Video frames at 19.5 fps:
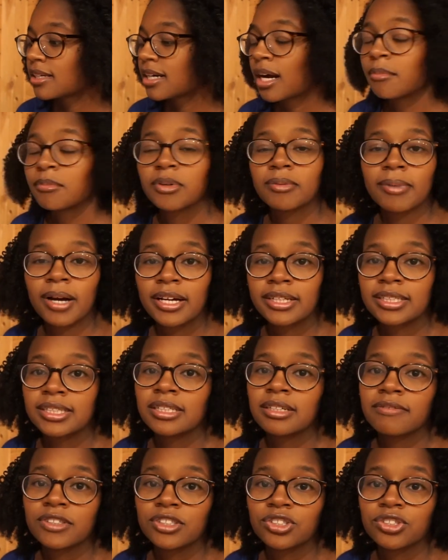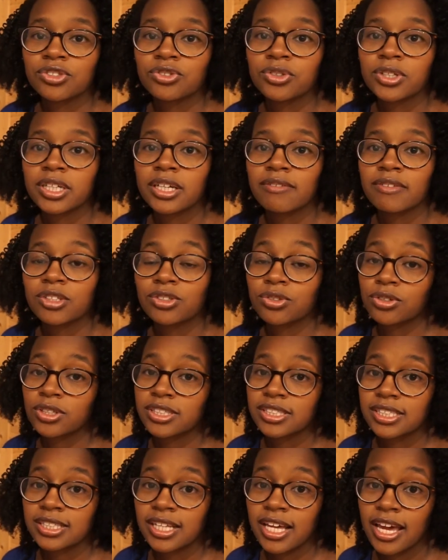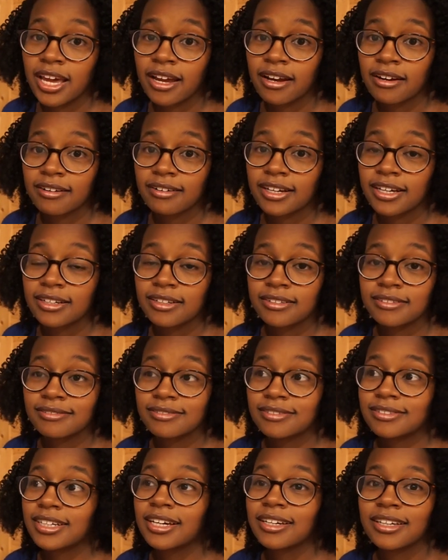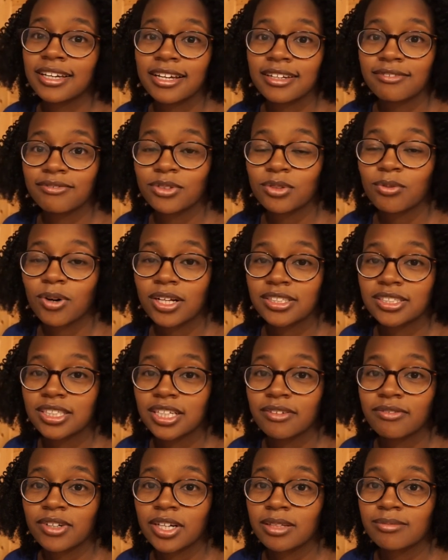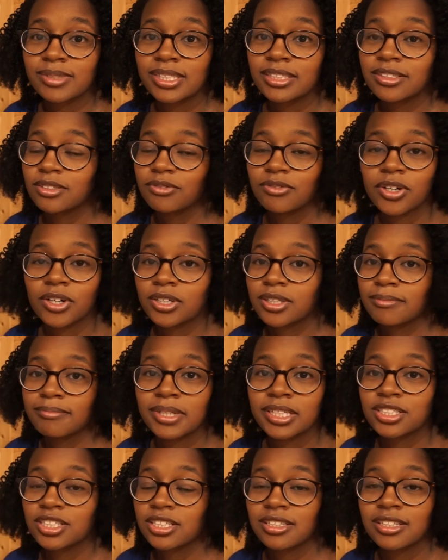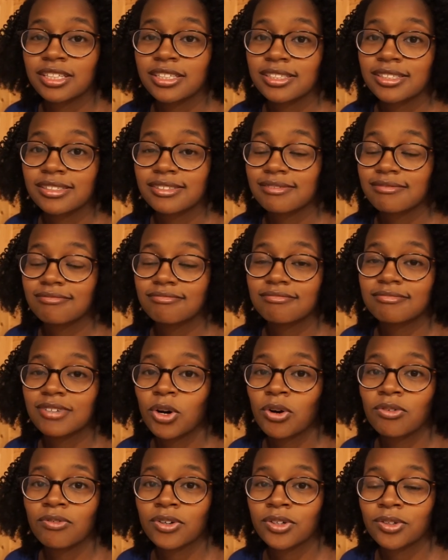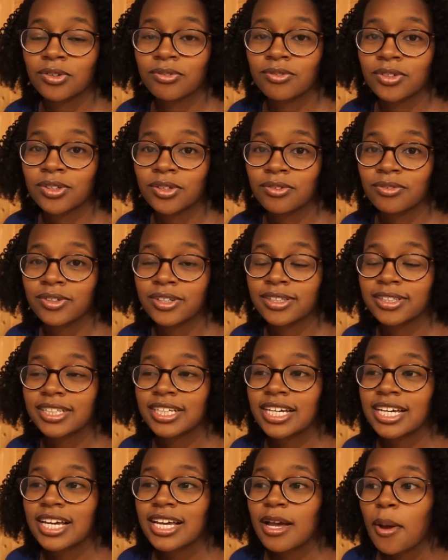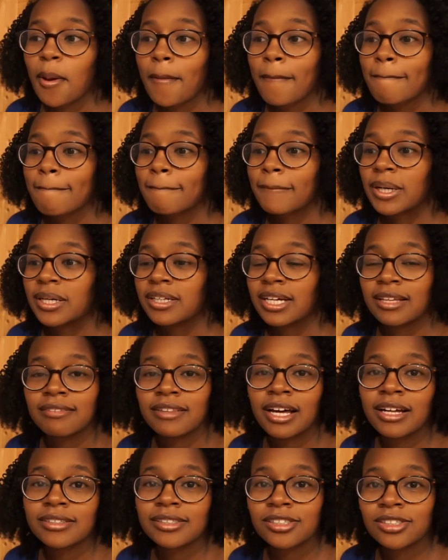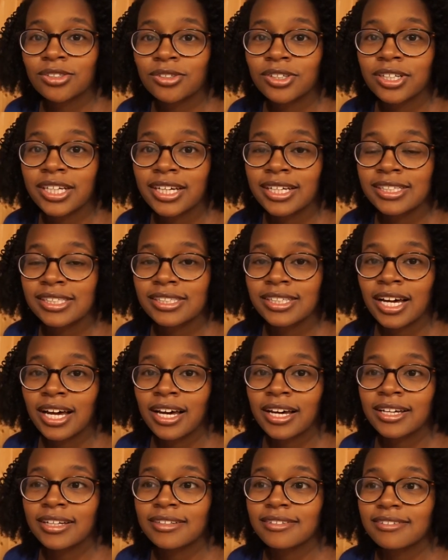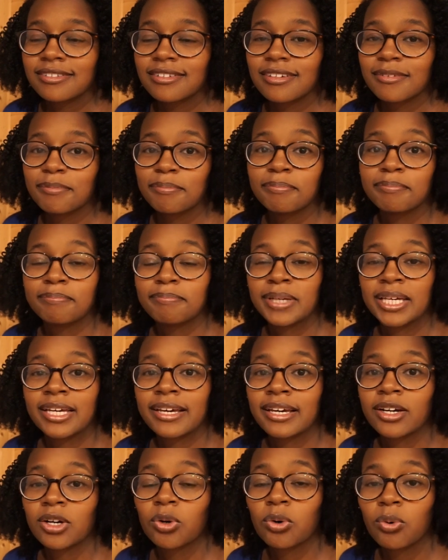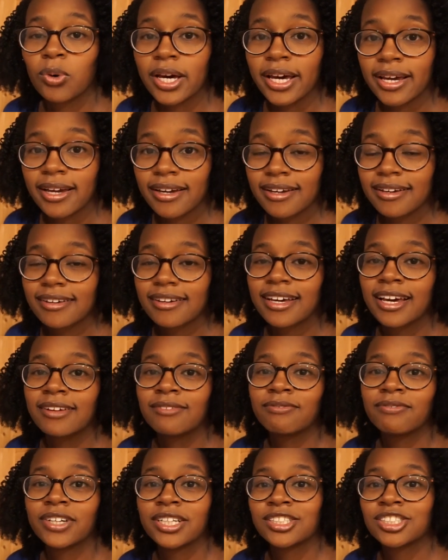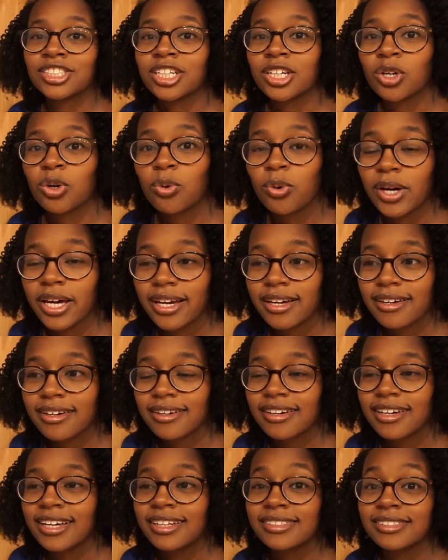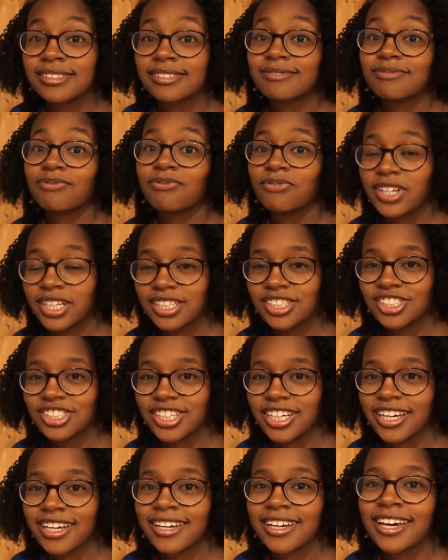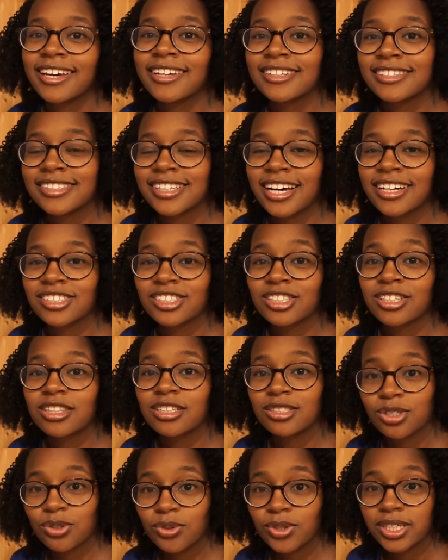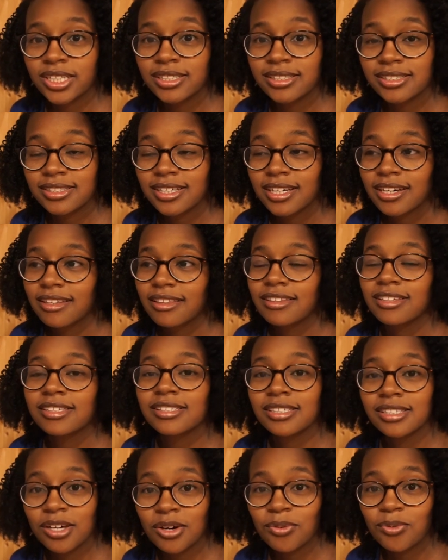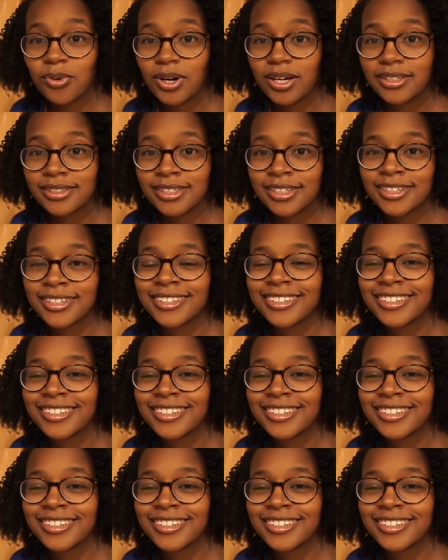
I'm reminded of the story of the tortoise and the hare, and again, if you watch Dave Ramsey, you've heard him mention this over and over and over. But in that story, it's not being quick and finishing quick, it's finishing, and it's actually the tortoise, the slow one,